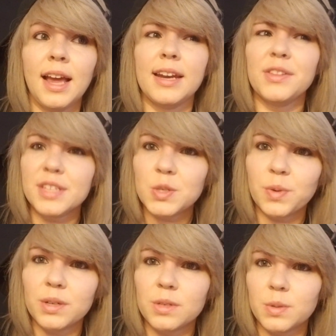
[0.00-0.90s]
Now this
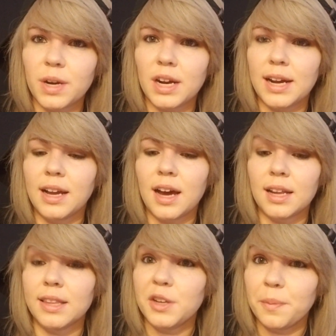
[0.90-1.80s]
one was where I
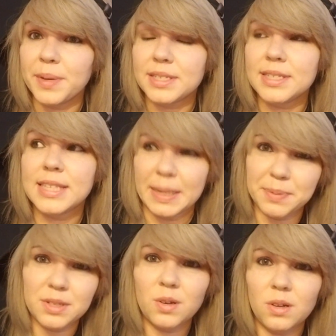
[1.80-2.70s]
got a little bit
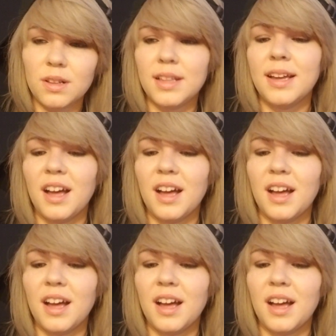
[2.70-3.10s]
skeptical.